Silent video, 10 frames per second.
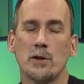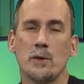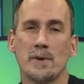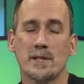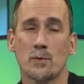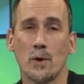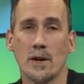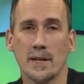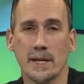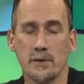humans
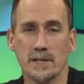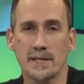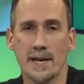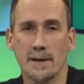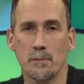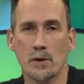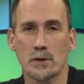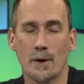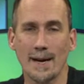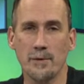were. He was just had more
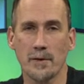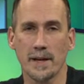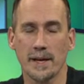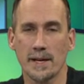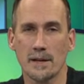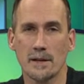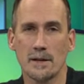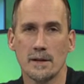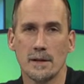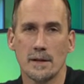tribal thinking.
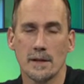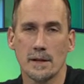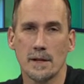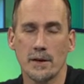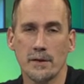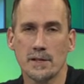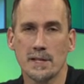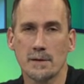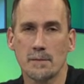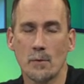You know, no, he was
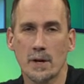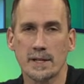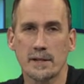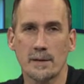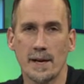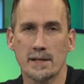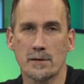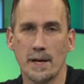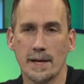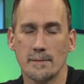just he more concerned about his
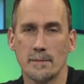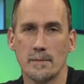tribe. He said the